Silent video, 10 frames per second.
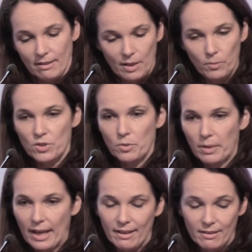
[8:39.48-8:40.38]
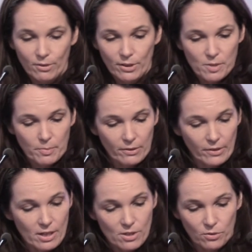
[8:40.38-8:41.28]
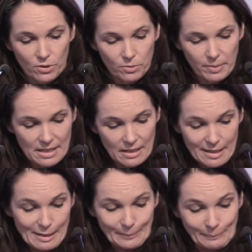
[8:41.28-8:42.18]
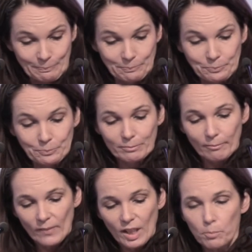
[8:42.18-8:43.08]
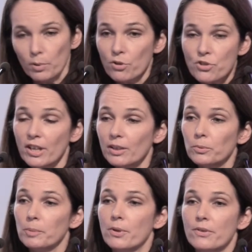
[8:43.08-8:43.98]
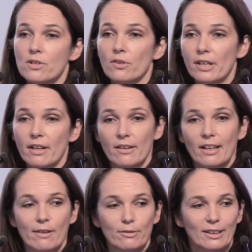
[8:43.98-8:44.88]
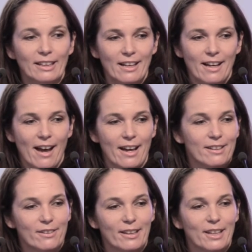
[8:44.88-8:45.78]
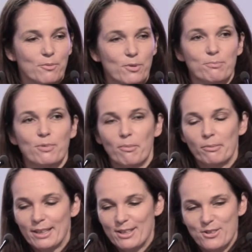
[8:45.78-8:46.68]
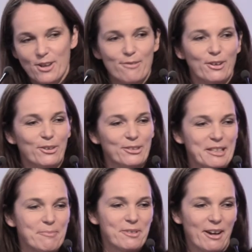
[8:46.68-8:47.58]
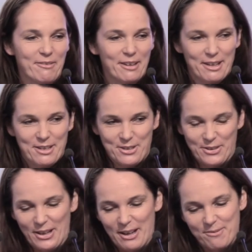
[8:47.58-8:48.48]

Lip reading: They want to pay or experience or do business. Blockchain will put this on another level, and I think it would probably deserve a whole deep dive to